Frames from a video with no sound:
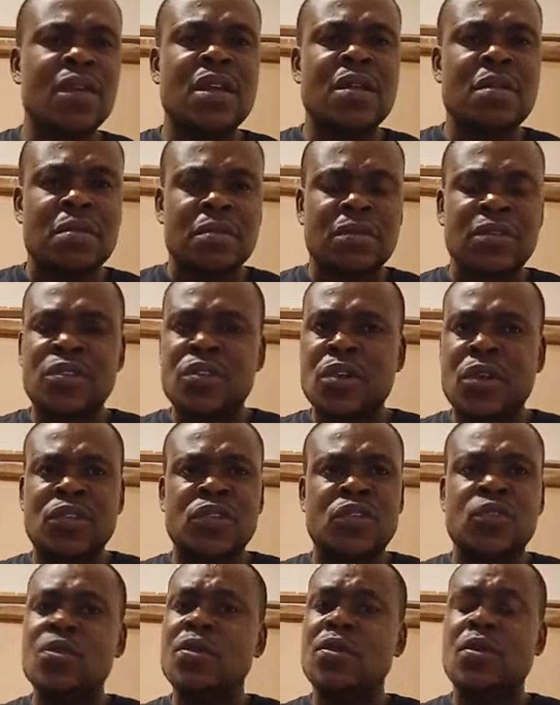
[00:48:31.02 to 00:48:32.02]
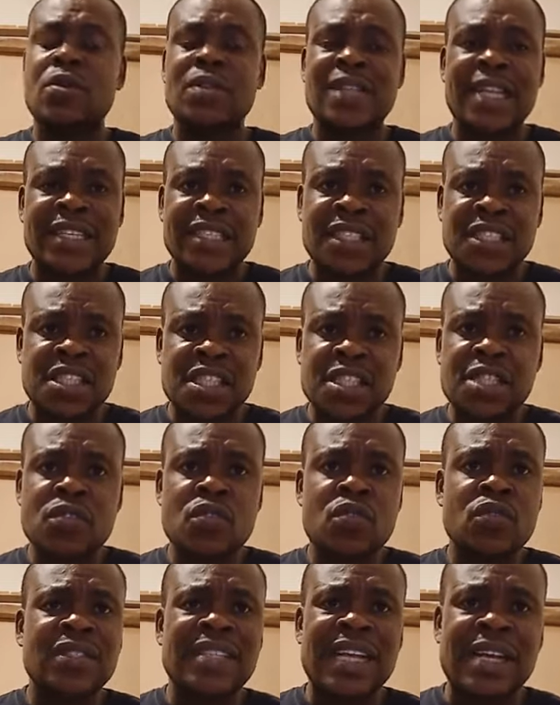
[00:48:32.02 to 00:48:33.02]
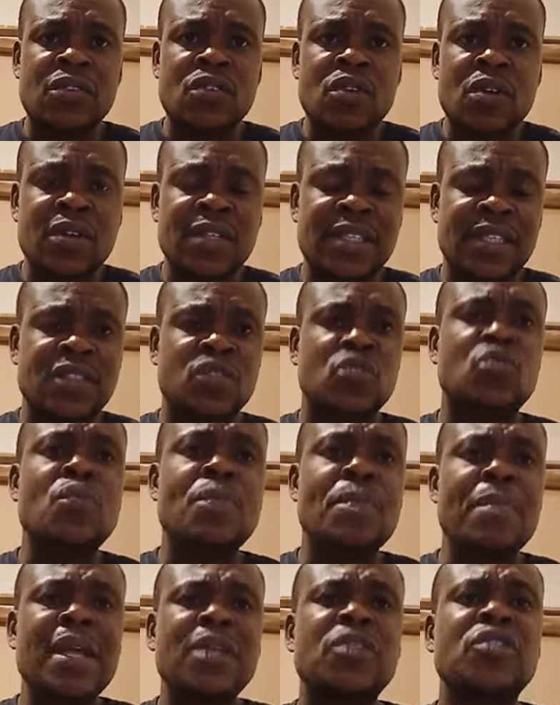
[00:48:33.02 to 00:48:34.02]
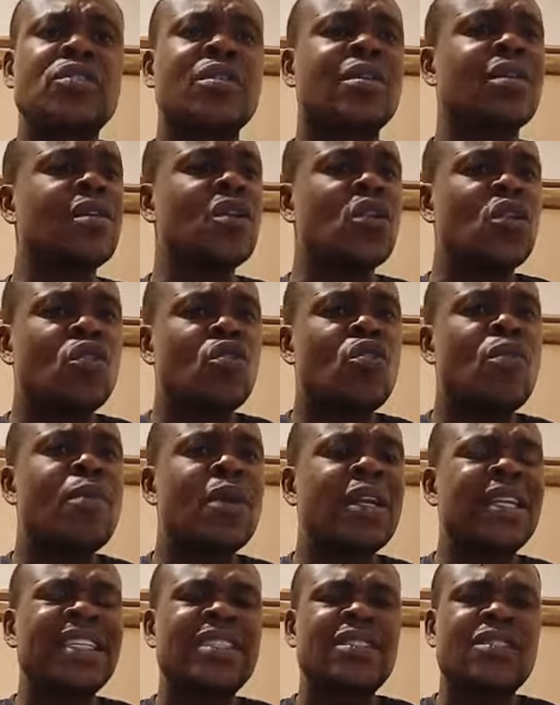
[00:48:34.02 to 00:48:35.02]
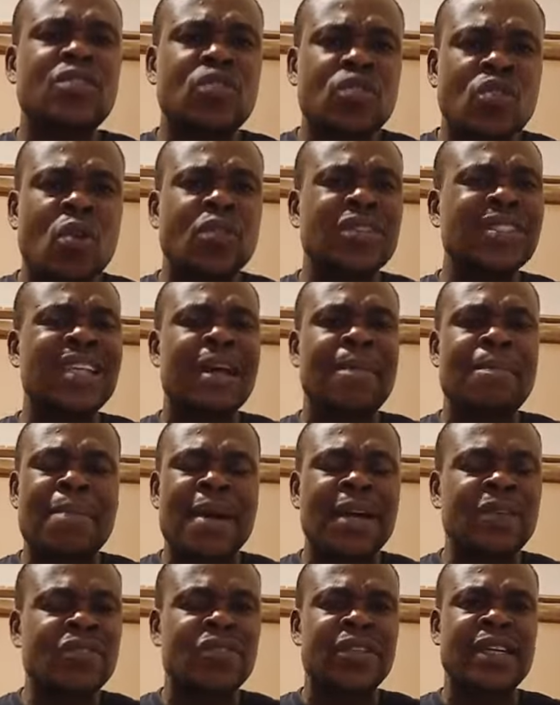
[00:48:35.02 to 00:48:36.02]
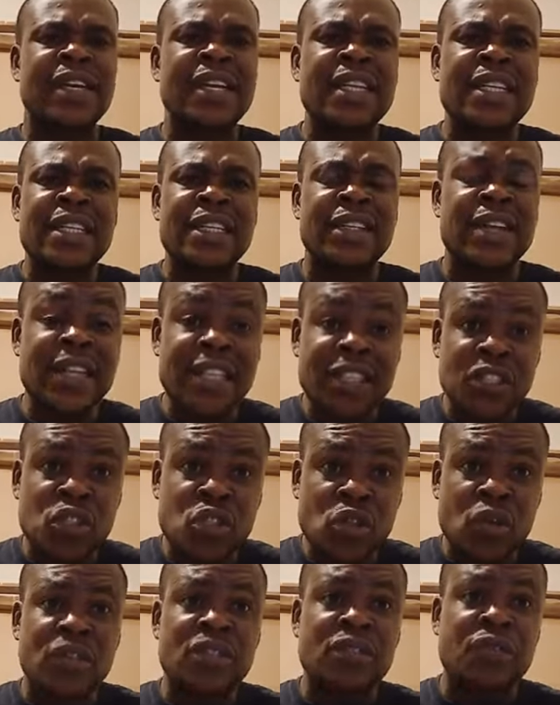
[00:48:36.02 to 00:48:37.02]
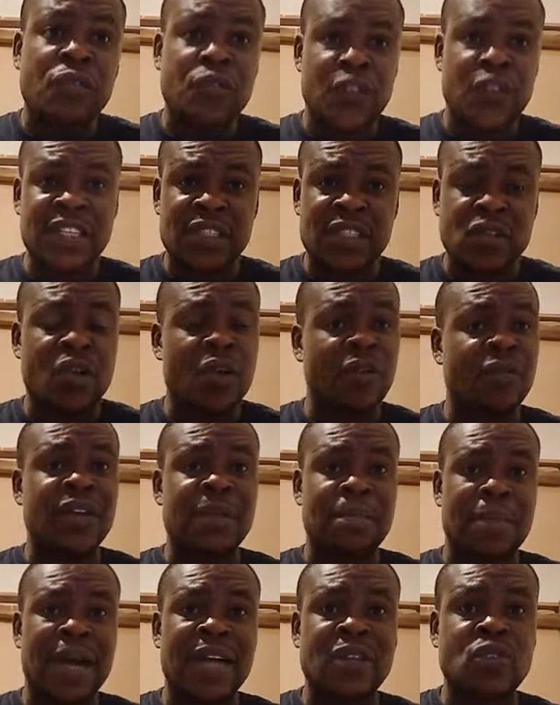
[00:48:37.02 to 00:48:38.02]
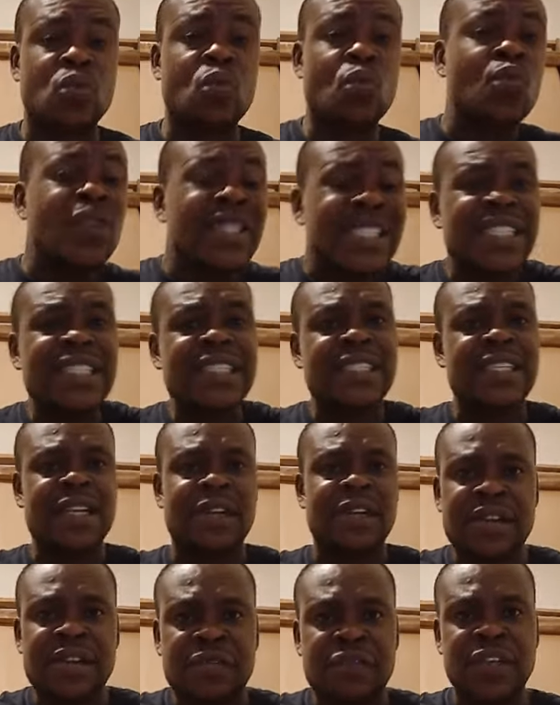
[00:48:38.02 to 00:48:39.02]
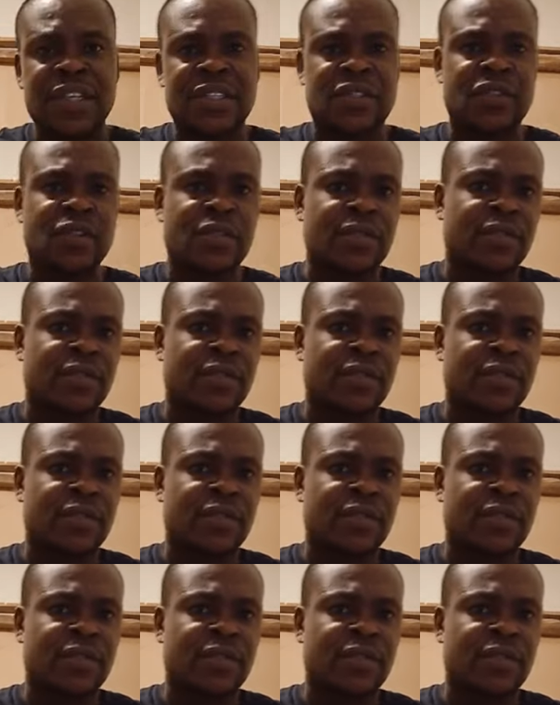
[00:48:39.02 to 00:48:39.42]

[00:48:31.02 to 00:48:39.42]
your so-called DGOs and all this, to make sure nobody talks about religious face of the battle, which is the real face of